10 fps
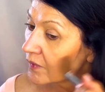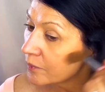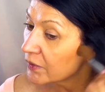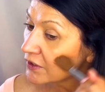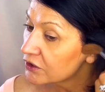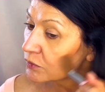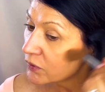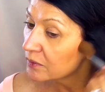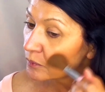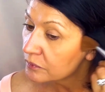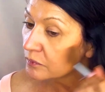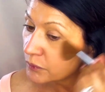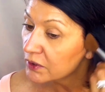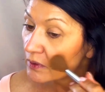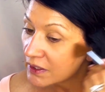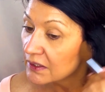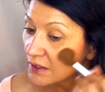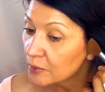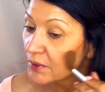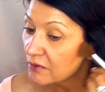But I just want to put it in a
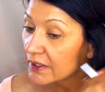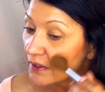little bit right